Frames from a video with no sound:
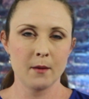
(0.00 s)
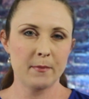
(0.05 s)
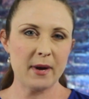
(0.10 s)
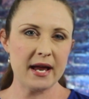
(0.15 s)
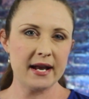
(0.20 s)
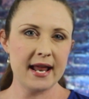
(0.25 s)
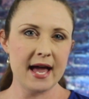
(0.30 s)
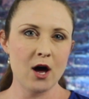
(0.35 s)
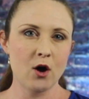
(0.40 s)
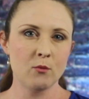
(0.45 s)

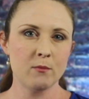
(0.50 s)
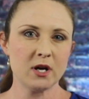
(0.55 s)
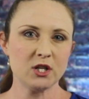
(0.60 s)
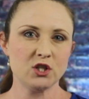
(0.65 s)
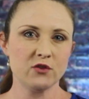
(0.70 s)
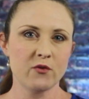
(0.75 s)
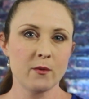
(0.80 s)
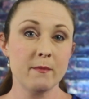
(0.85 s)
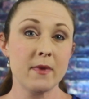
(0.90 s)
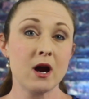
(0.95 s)
By now,
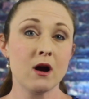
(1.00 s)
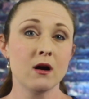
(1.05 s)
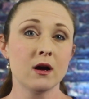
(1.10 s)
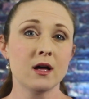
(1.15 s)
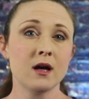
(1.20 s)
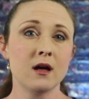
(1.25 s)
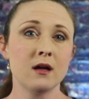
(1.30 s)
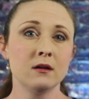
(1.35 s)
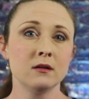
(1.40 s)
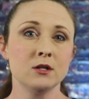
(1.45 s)
much of
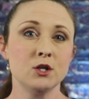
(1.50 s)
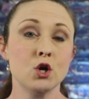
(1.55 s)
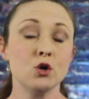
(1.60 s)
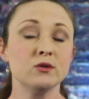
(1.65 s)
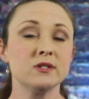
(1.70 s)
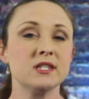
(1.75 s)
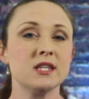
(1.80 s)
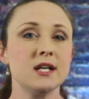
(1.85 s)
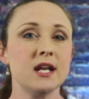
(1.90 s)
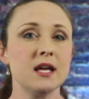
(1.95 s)
America
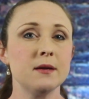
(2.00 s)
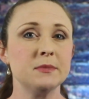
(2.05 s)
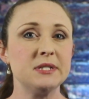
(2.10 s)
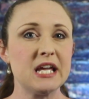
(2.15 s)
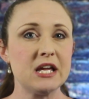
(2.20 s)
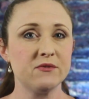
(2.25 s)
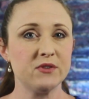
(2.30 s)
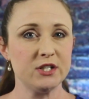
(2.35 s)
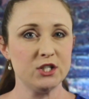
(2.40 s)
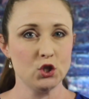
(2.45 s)
knows the name
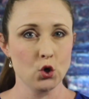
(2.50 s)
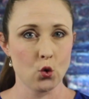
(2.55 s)
David